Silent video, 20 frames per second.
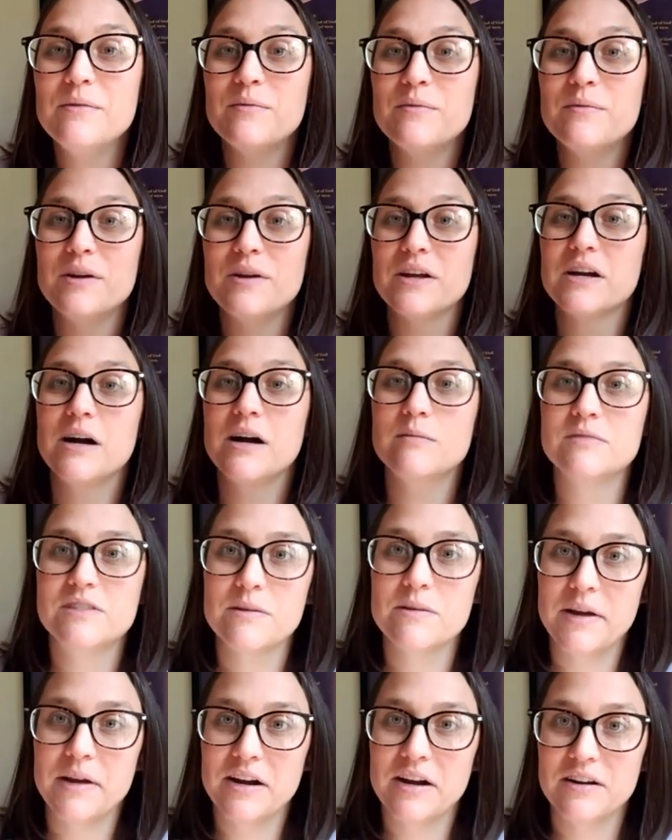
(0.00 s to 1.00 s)
When it comes
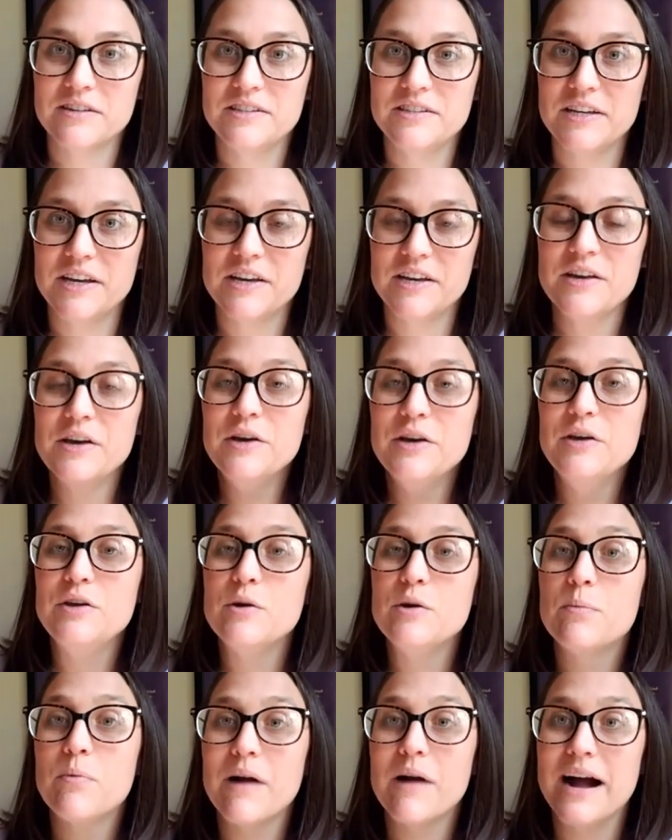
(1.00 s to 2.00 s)
to parenting, you
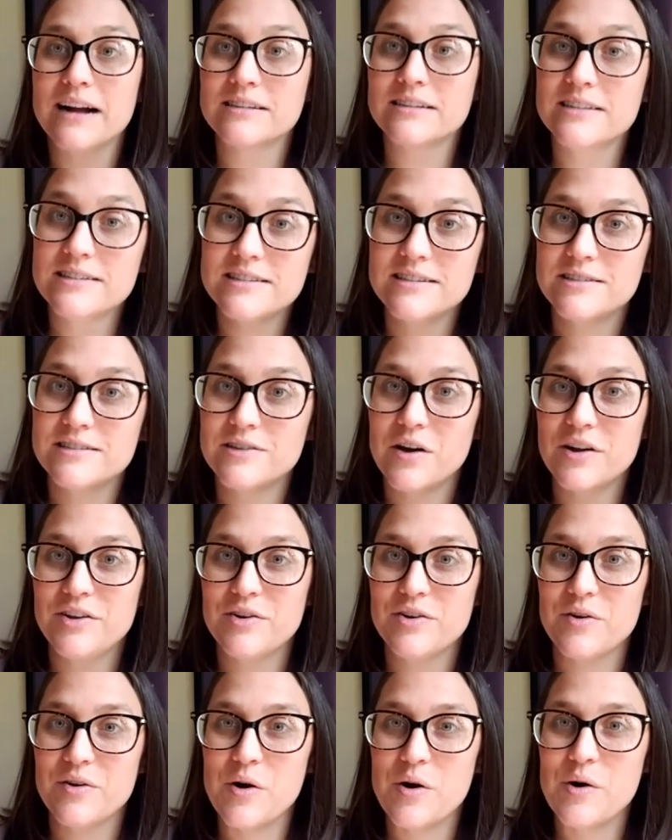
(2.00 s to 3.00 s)
practice this on
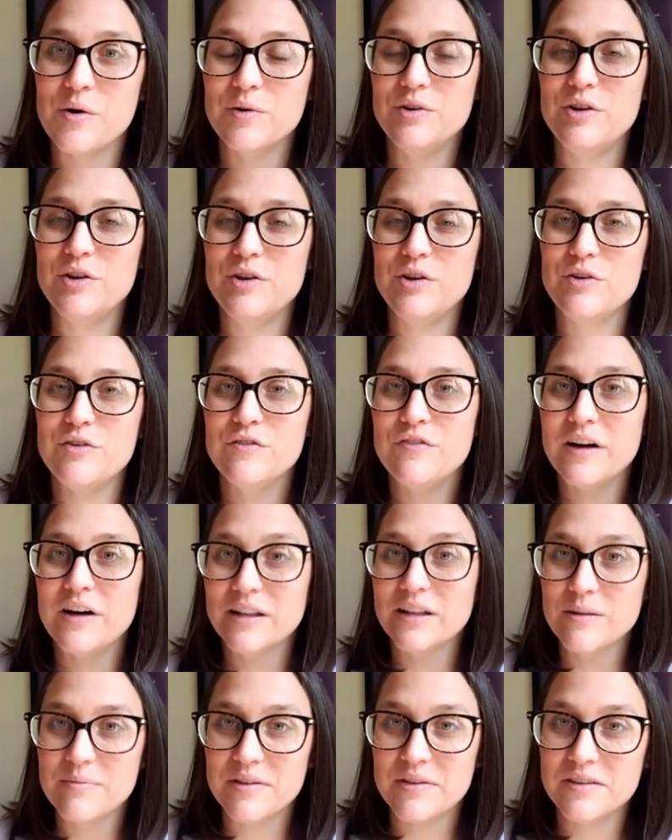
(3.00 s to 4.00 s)
your own. You
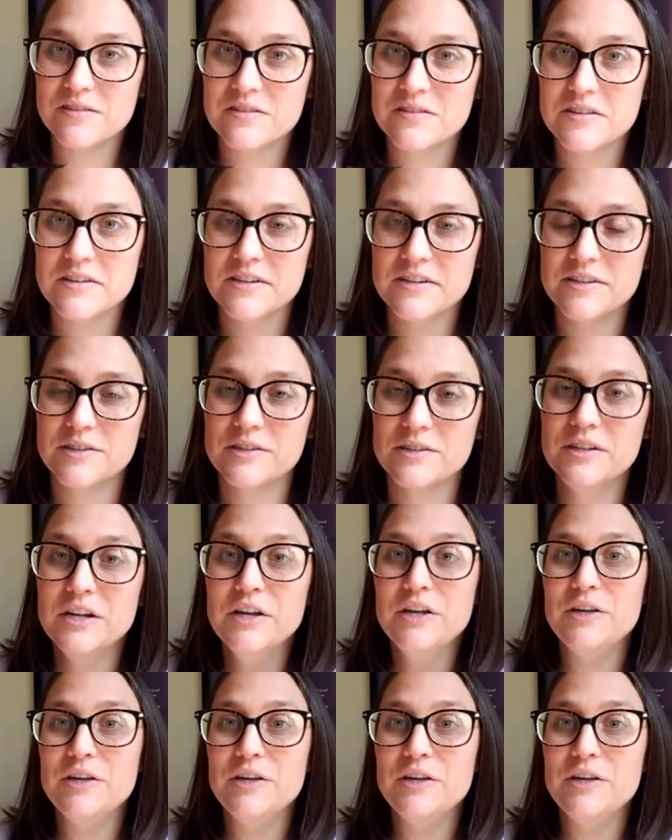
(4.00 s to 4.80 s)
develop this skill.